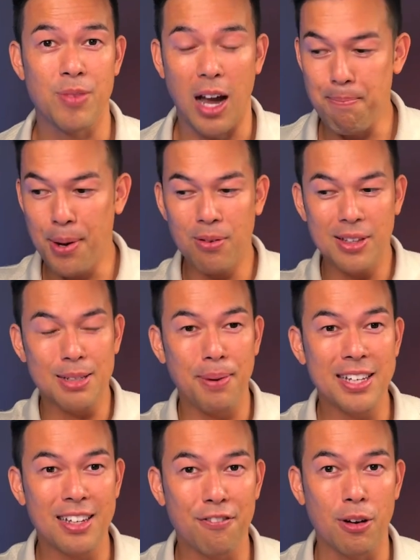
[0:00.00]
I'm purely
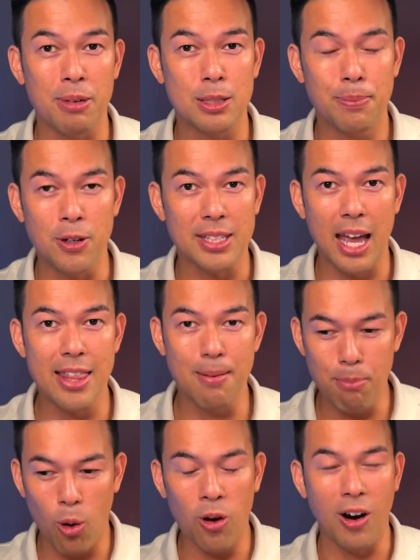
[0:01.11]
speaking from experience, and the
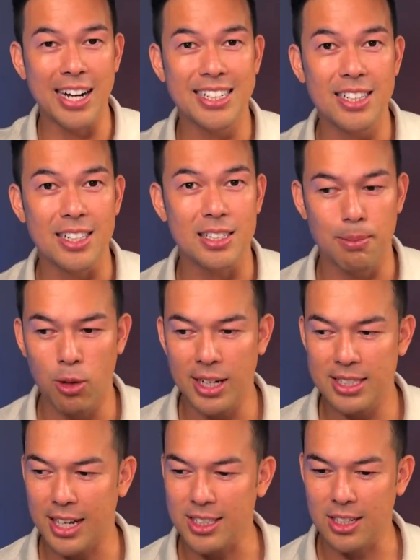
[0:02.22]
more I did this, the more I
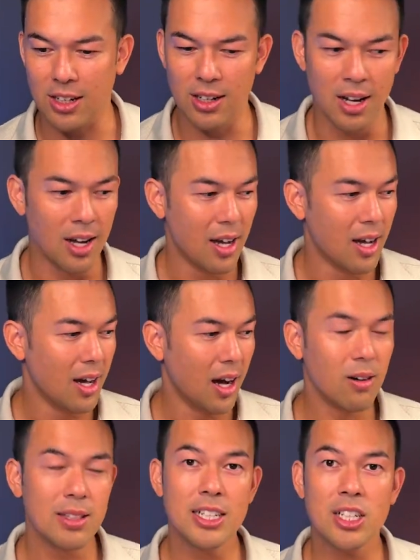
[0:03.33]
started to go,
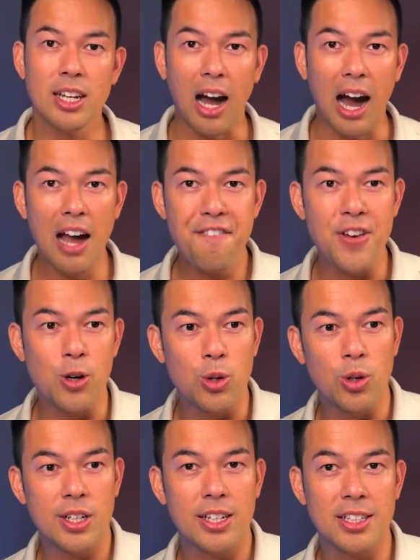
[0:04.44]
holy shit, I feel
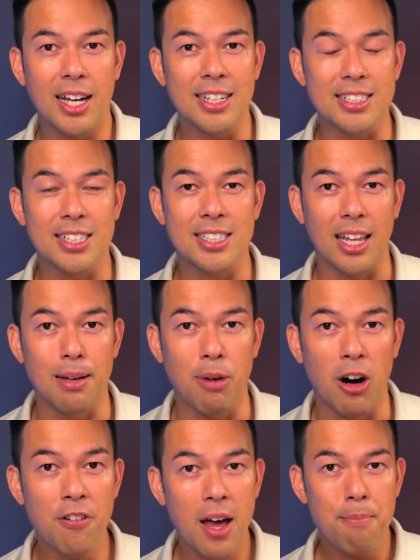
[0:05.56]
good because I get to tell them
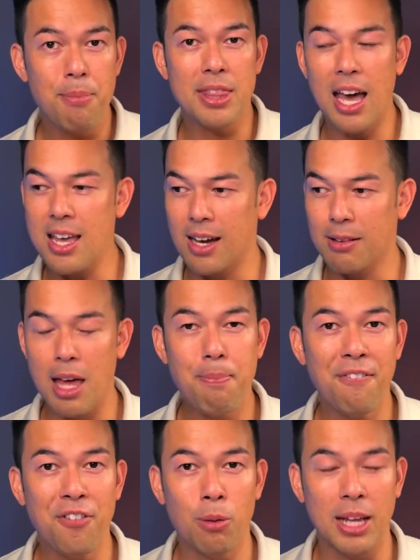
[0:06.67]
off, but they, they
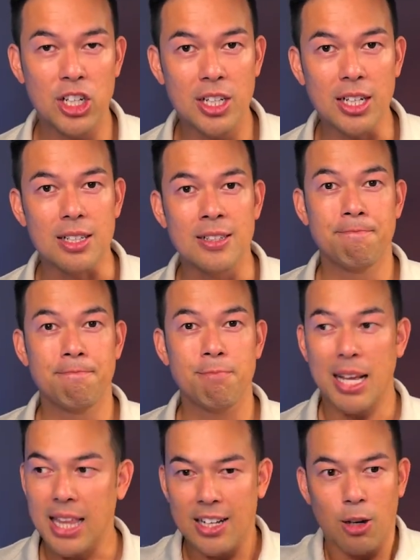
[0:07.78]
perform like shit.
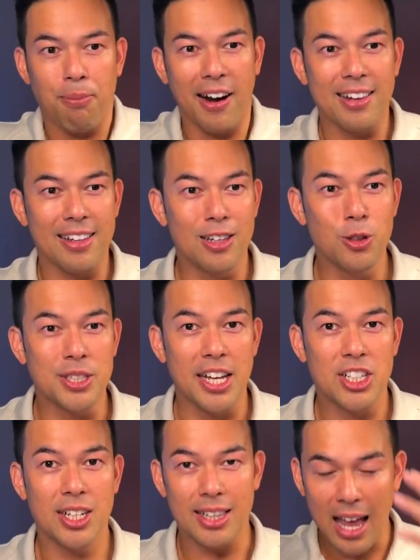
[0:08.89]
Like, they completely lose their
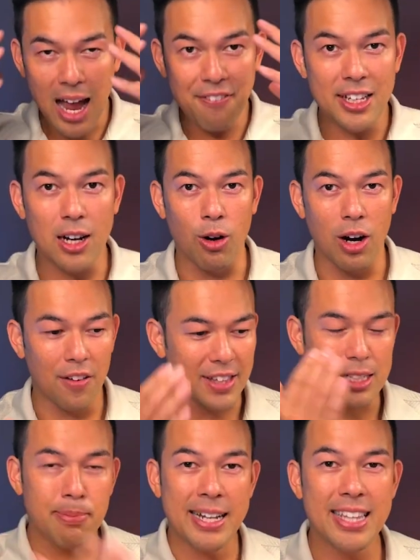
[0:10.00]
shit. They have to off, they
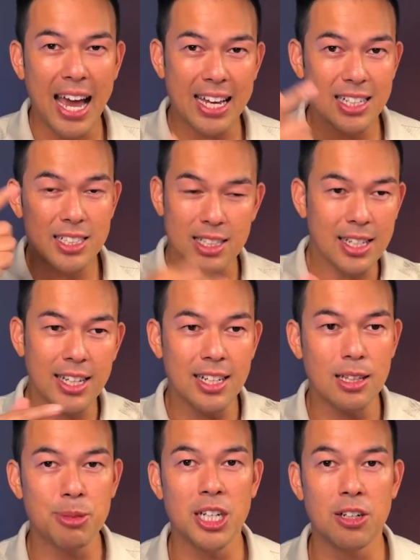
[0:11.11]
spend days kicking
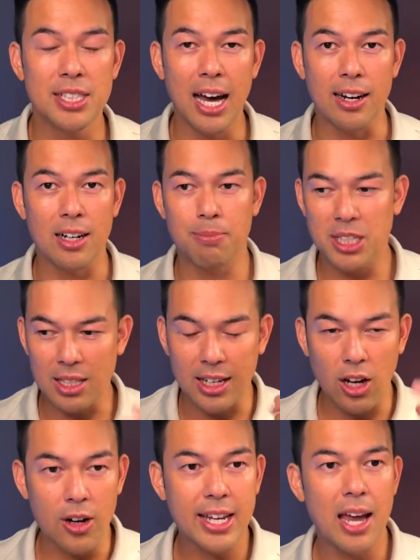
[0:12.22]
themselves down, and I'm just like,
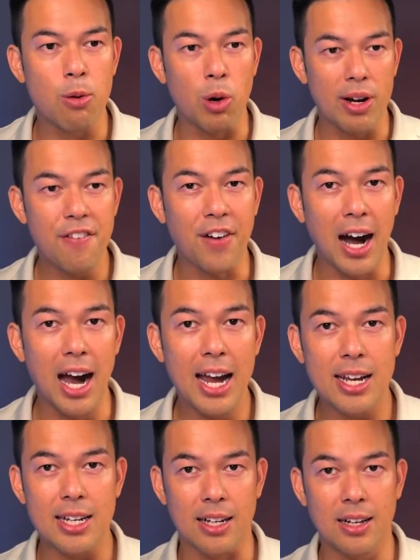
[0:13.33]
okay, well, if
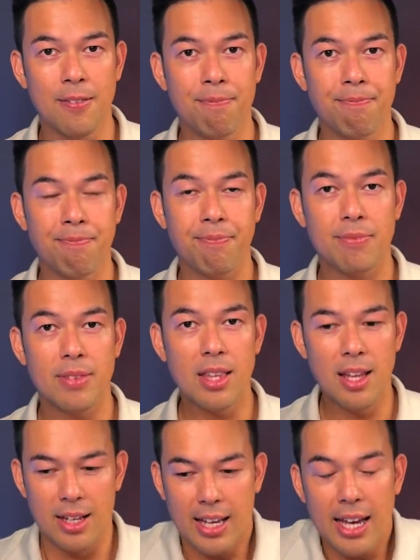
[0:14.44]
I
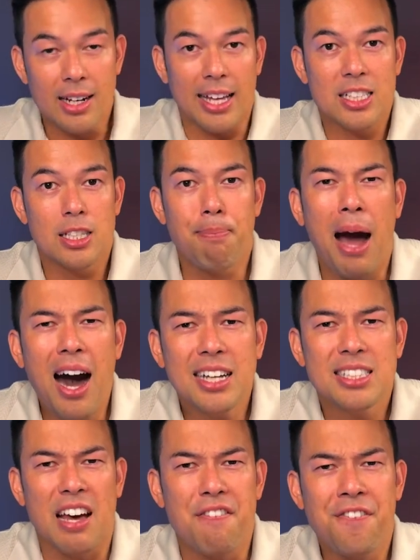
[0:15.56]
can like surpass
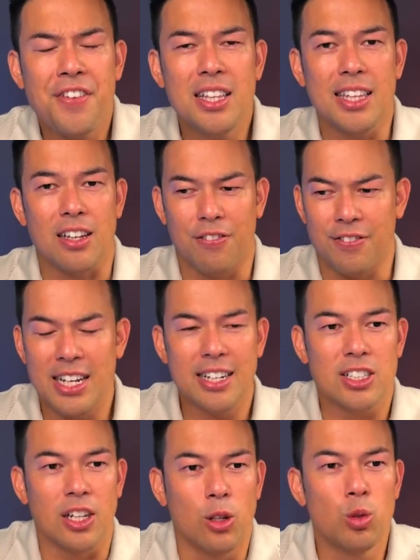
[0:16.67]
that feeling of
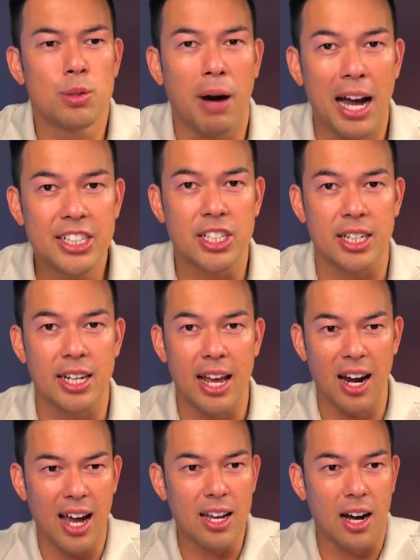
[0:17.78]
needing to lose my shit and
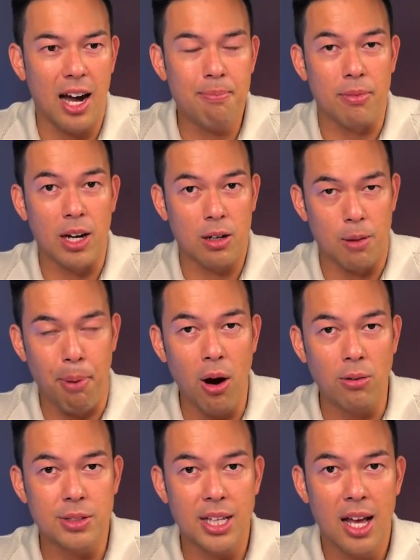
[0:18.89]
I, I'm
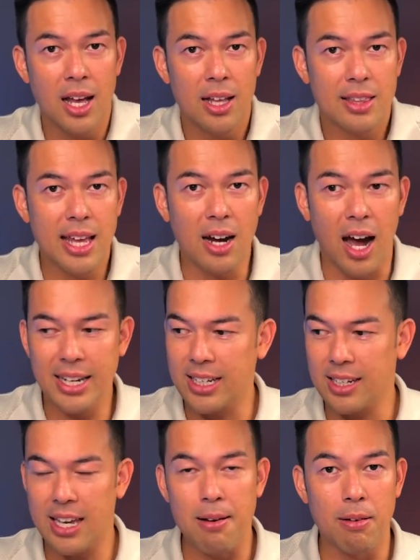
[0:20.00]
composed, then I
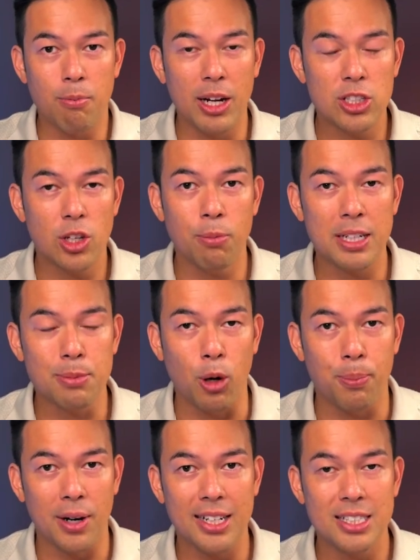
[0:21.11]
can get so much more
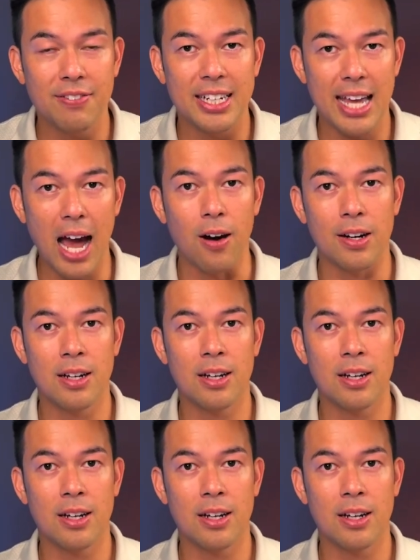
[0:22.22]
productivity out.